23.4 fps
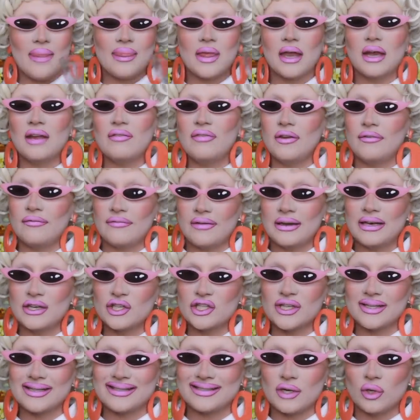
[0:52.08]
And then if he
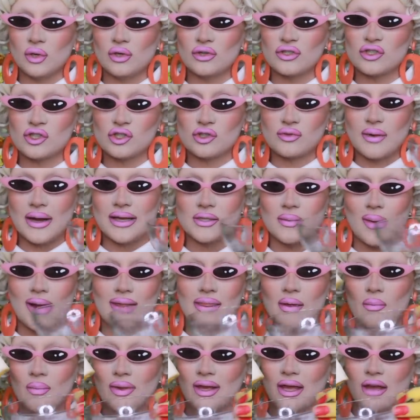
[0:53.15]
finishes it all straight away,
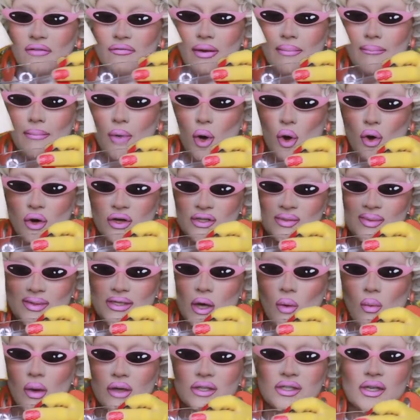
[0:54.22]
then we give him more, because we
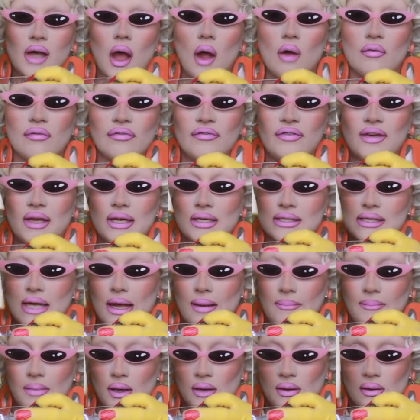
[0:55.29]
don't want to overfeed
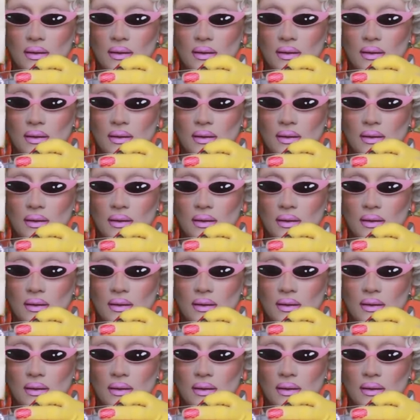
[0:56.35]
him.